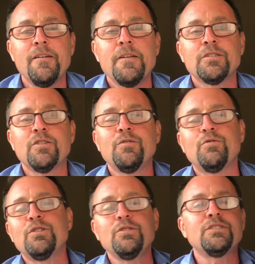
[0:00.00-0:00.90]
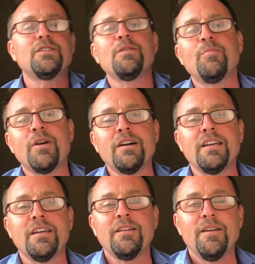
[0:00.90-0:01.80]
So you've reduced the
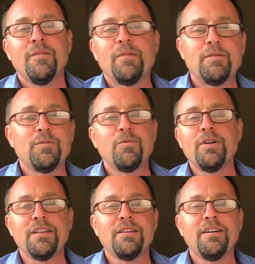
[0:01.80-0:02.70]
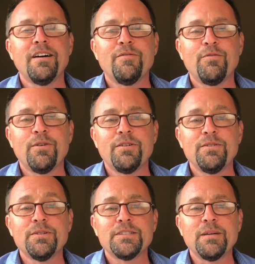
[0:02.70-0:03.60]
barking by rewarding the dog for
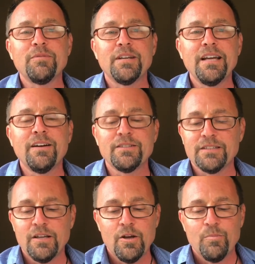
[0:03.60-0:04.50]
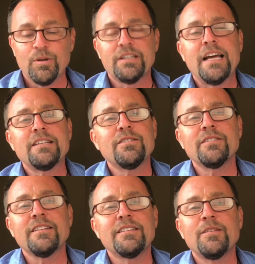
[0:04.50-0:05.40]
doing something else. But
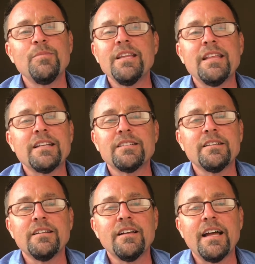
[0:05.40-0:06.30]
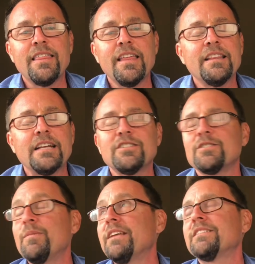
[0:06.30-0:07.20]
I think that
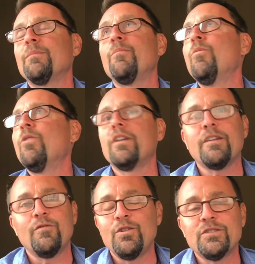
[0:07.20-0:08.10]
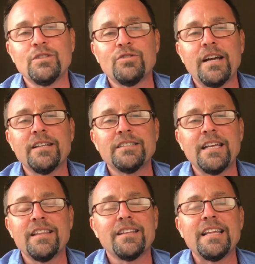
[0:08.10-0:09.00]
just makes it more confusing trying to
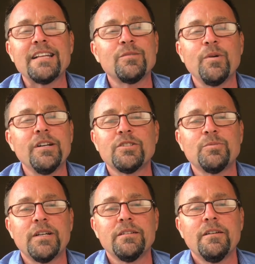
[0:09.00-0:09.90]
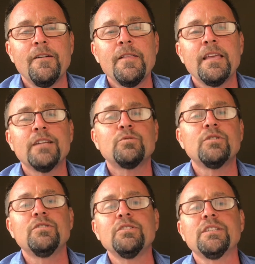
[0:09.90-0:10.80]
say that that's punishment. It's
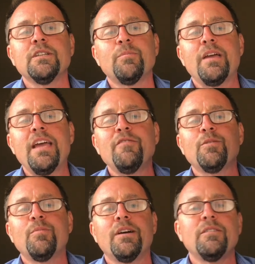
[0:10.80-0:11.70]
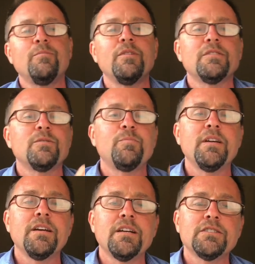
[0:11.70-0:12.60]
reducing the behavior, but it's
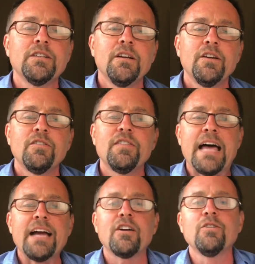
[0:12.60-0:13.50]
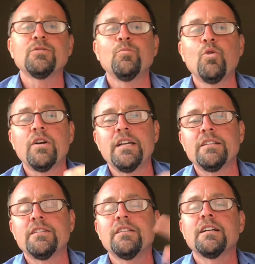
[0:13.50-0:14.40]
because that goes more
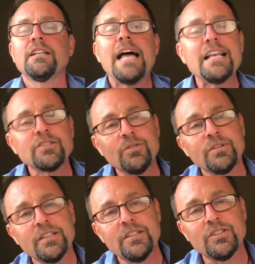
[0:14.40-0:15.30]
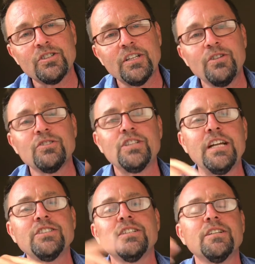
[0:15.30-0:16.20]
into the classical conditioning. You're
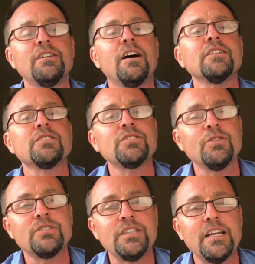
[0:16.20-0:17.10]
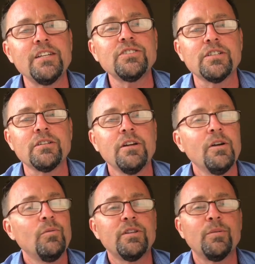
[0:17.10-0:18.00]
changing the dog's association
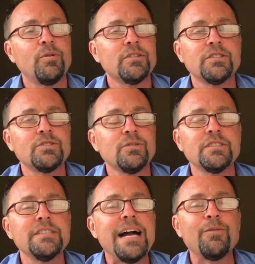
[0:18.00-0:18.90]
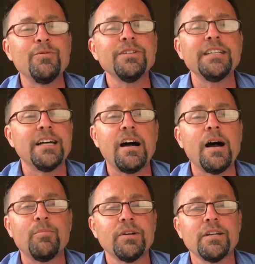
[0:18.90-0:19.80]
with the person. So it's not really an
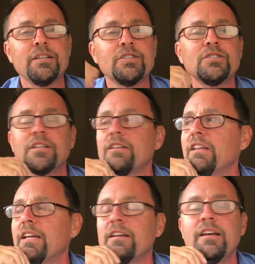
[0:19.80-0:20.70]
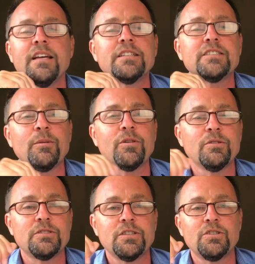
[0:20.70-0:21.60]
operant conditioning thing in some of
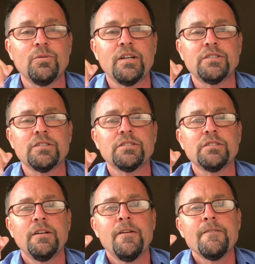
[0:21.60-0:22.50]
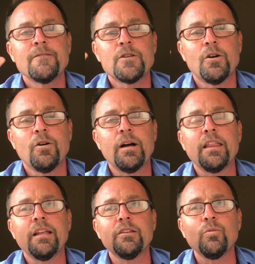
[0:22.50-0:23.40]
those situations. So I
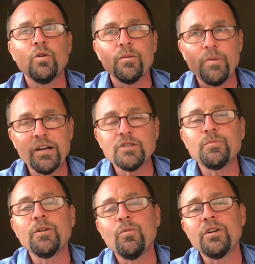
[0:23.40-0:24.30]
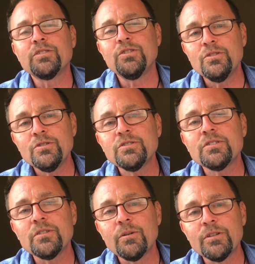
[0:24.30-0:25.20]
think the word punishment was
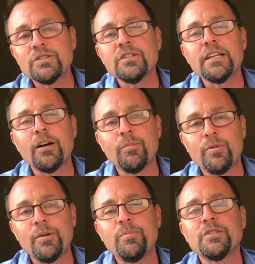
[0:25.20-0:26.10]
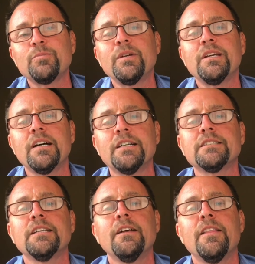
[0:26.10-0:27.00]
used originally on purpose
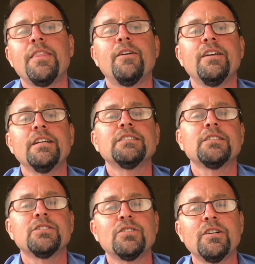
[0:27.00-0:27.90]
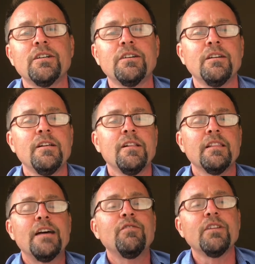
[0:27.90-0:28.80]
because there is a certain
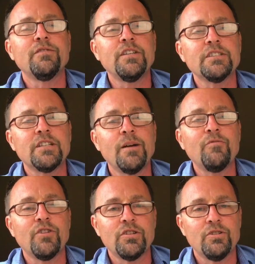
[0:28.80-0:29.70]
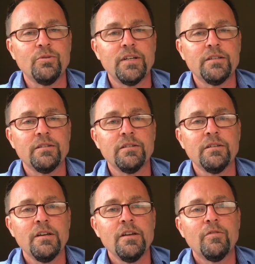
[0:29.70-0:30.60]
level of discomfort to it,
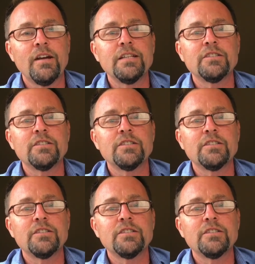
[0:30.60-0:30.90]
right?